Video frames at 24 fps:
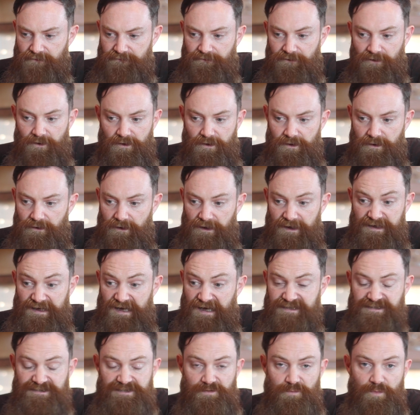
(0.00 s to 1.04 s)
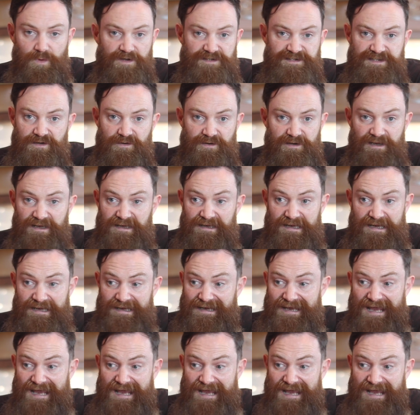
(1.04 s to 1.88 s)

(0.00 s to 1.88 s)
It actually works out, a